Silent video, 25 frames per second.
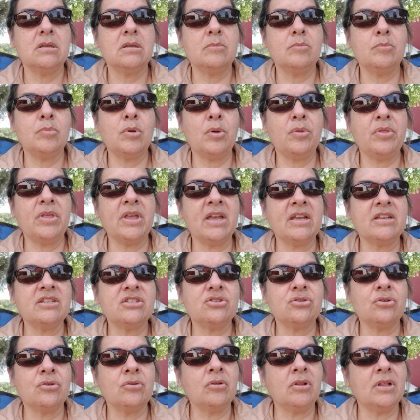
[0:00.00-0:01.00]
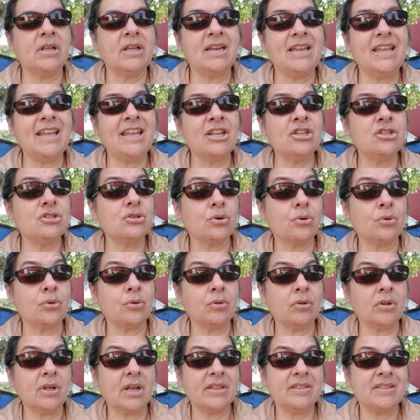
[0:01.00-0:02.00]
both external and
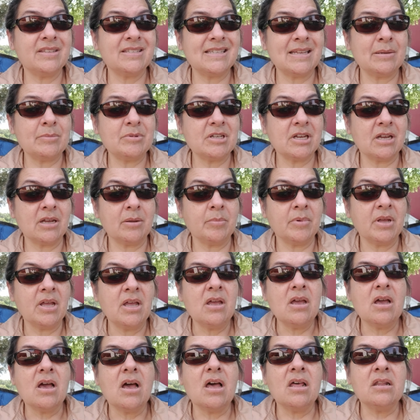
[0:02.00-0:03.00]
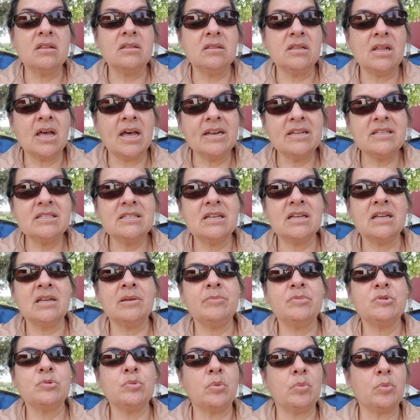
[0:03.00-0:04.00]
internal at the same time. A lot of
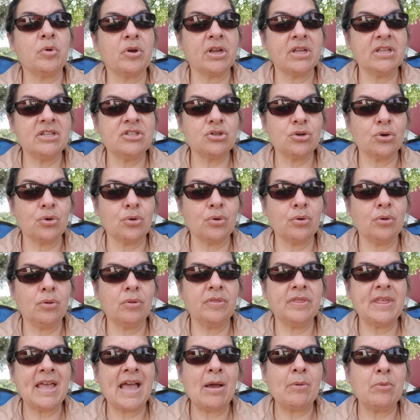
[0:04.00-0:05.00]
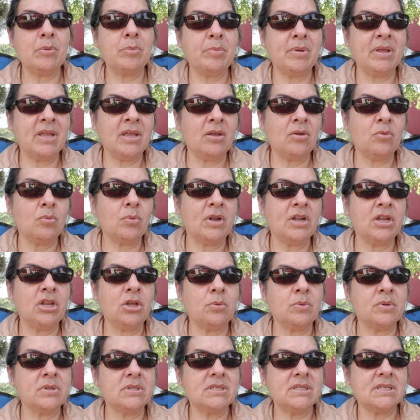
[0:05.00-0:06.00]
times when we're internal, that would be when
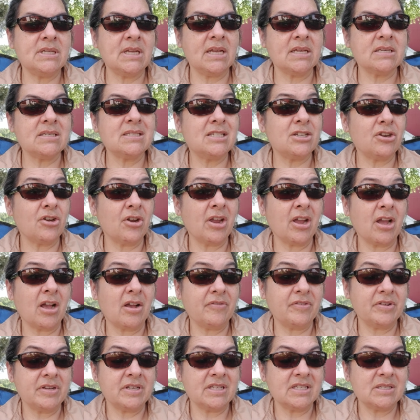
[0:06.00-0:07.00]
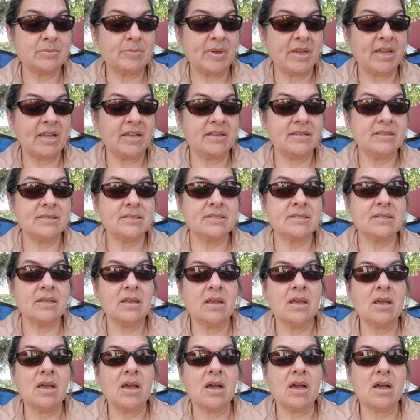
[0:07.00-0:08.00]
you would see us staring off into space.
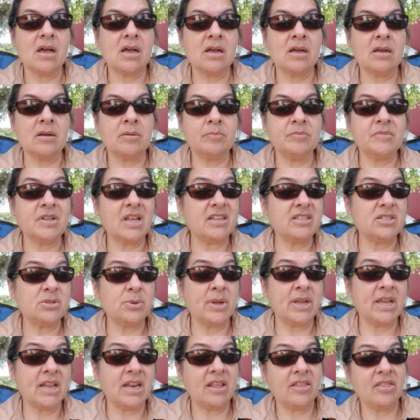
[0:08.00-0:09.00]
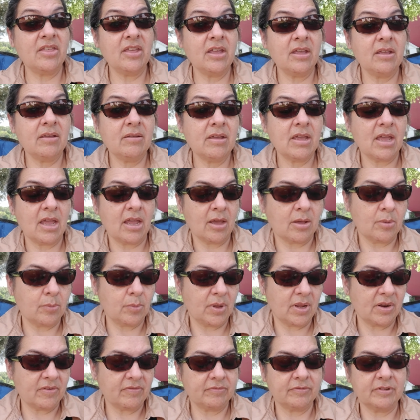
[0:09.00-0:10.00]
not doing anything. Hang on, we
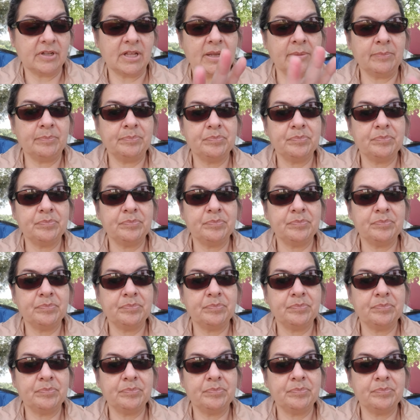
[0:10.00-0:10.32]
got the fly.